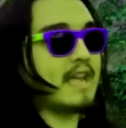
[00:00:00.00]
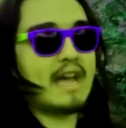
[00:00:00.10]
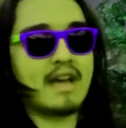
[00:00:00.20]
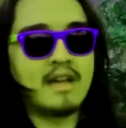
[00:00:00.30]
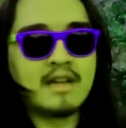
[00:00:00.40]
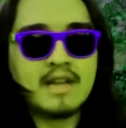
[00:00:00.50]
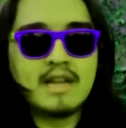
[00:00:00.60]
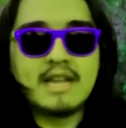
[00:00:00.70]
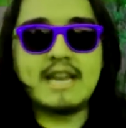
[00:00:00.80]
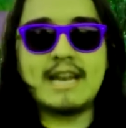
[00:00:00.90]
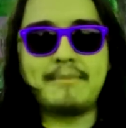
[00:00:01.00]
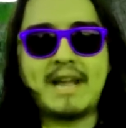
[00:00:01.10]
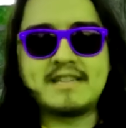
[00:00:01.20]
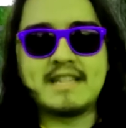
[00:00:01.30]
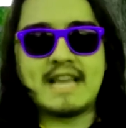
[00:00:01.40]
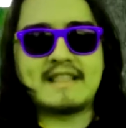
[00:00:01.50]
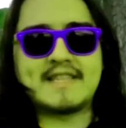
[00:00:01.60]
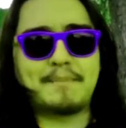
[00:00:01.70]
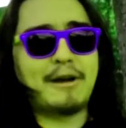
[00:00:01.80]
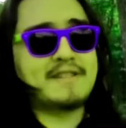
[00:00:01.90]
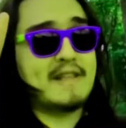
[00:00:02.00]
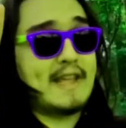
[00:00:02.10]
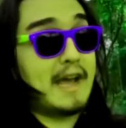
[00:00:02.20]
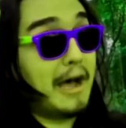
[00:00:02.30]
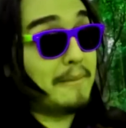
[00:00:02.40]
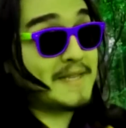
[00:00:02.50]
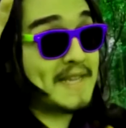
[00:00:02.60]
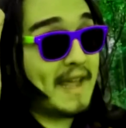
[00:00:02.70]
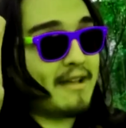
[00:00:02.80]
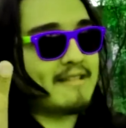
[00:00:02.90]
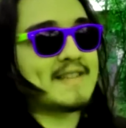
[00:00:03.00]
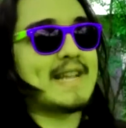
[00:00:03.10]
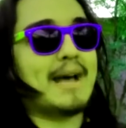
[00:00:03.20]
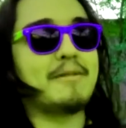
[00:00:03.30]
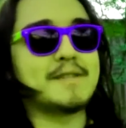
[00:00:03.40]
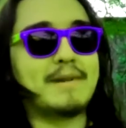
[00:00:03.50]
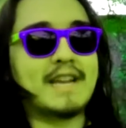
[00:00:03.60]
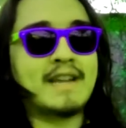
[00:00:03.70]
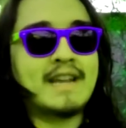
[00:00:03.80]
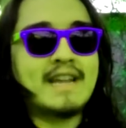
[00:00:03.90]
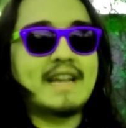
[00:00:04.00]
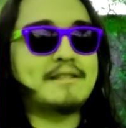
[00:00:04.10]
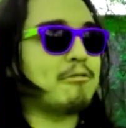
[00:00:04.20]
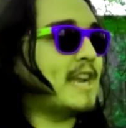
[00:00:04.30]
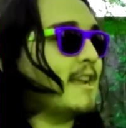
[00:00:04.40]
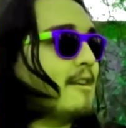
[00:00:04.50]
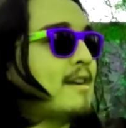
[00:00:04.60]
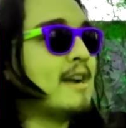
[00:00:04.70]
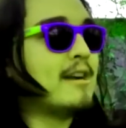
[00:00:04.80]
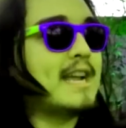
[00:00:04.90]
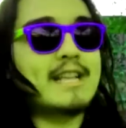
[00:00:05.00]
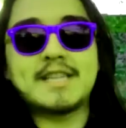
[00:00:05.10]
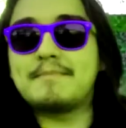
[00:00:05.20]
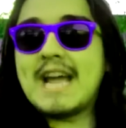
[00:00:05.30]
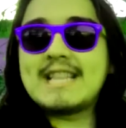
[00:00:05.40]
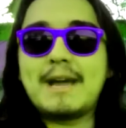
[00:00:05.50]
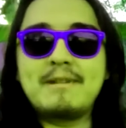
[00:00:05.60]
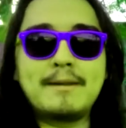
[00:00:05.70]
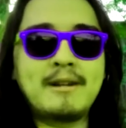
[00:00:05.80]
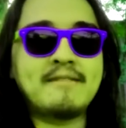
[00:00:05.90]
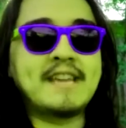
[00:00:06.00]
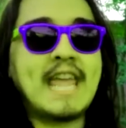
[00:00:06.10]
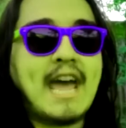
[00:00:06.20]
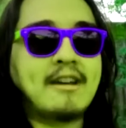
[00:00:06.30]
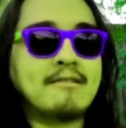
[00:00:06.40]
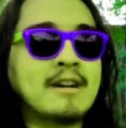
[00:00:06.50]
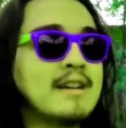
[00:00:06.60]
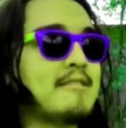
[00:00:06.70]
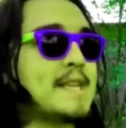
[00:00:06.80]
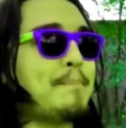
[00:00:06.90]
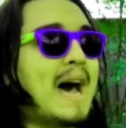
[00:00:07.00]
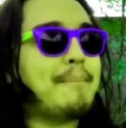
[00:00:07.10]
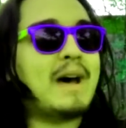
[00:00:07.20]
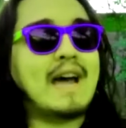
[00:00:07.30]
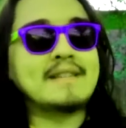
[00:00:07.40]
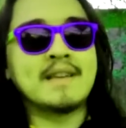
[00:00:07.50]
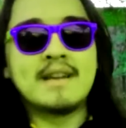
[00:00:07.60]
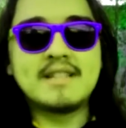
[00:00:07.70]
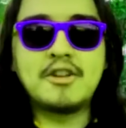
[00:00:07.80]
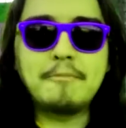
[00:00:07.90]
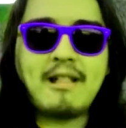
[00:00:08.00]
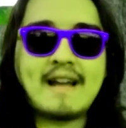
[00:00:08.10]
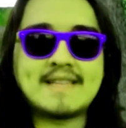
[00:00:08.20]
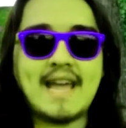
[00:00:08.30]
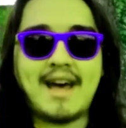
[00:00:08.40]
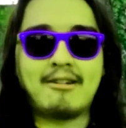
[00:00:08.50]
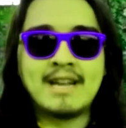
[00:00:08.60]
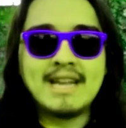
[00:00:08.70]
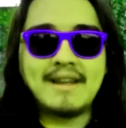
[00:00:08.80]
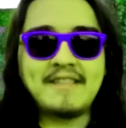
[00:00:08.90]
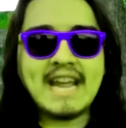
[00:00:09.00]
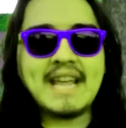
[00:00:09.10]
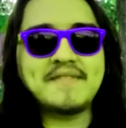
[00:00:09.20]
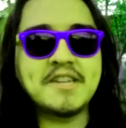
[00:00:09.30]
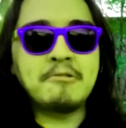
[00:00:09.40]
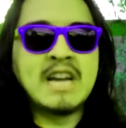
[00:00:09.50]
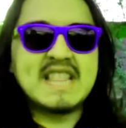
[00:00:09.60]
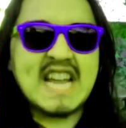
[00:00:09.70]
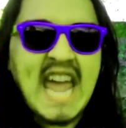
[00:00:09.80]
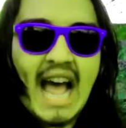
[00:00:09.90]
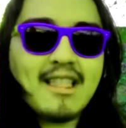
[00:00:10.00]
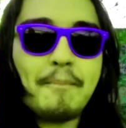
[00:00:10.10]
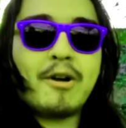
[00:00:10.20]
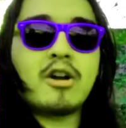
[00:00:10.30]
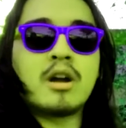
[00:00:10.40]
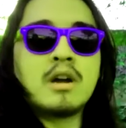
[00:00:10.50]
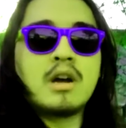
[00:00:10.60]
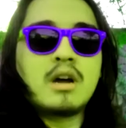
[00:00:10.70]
yeah, need I mention that the supposedly upscale establishment is right here, smack dab in the middle of the ghetto. There's a Popeyes 2 blocks down, if that gives you the caliber